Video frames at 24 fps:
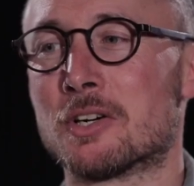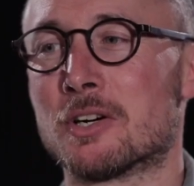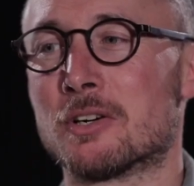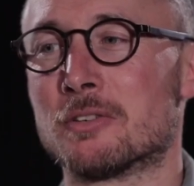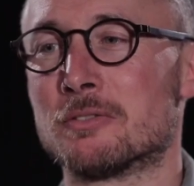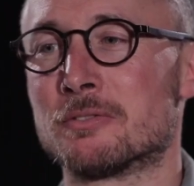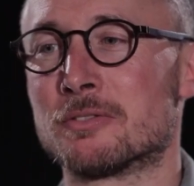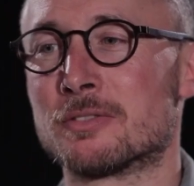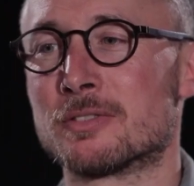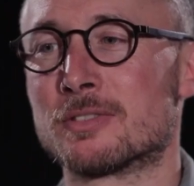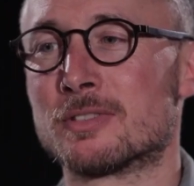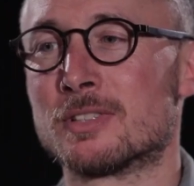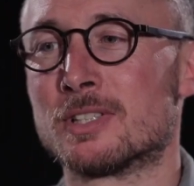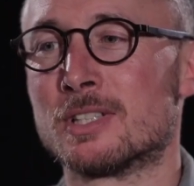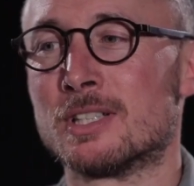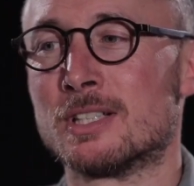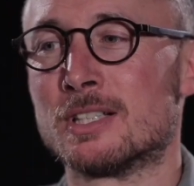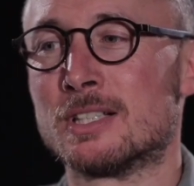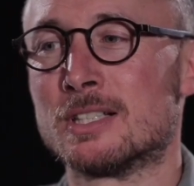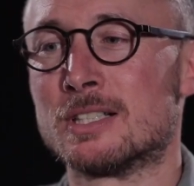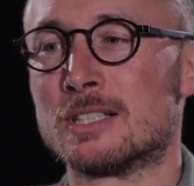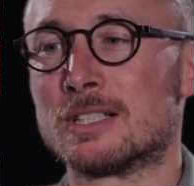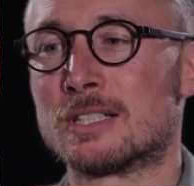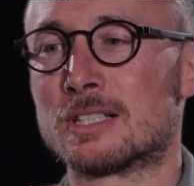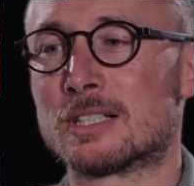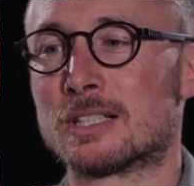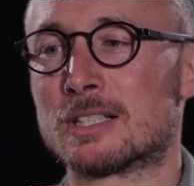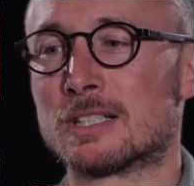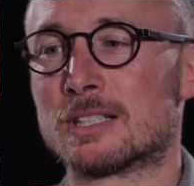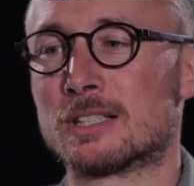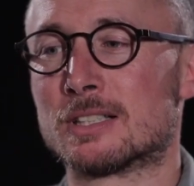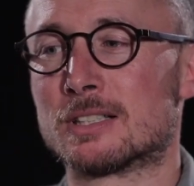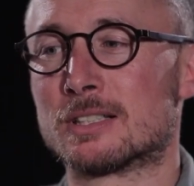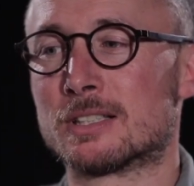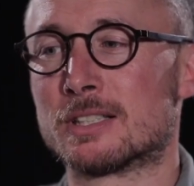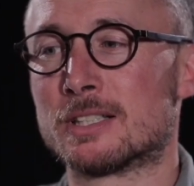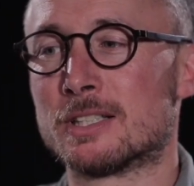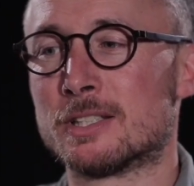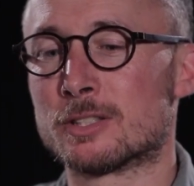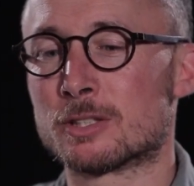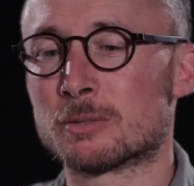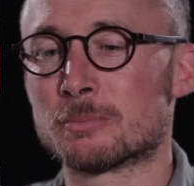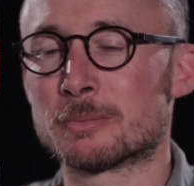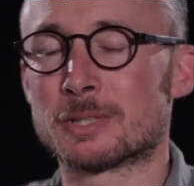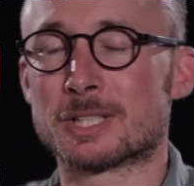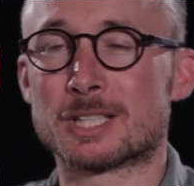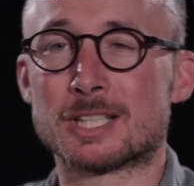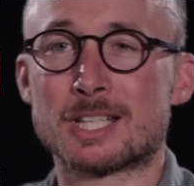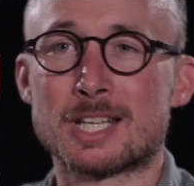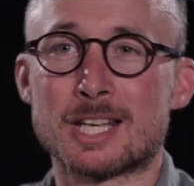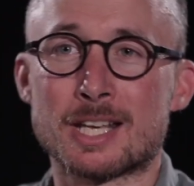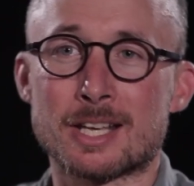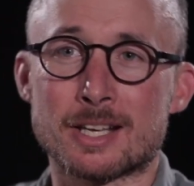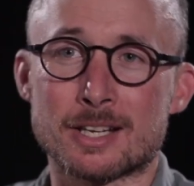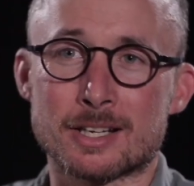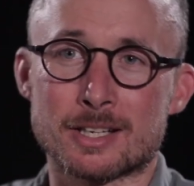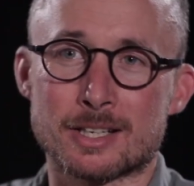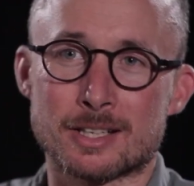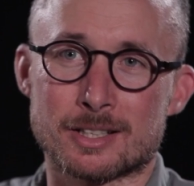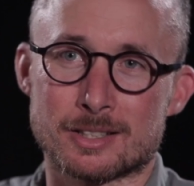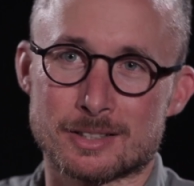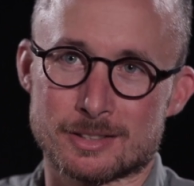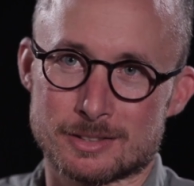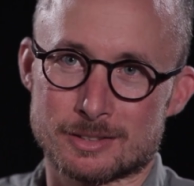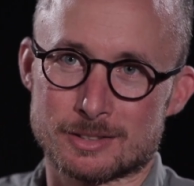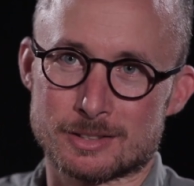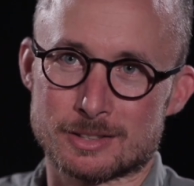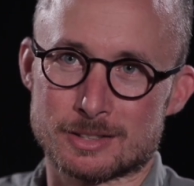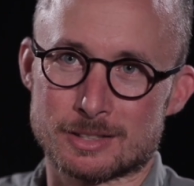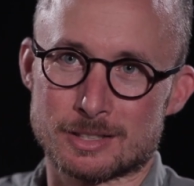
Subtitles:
of intimate care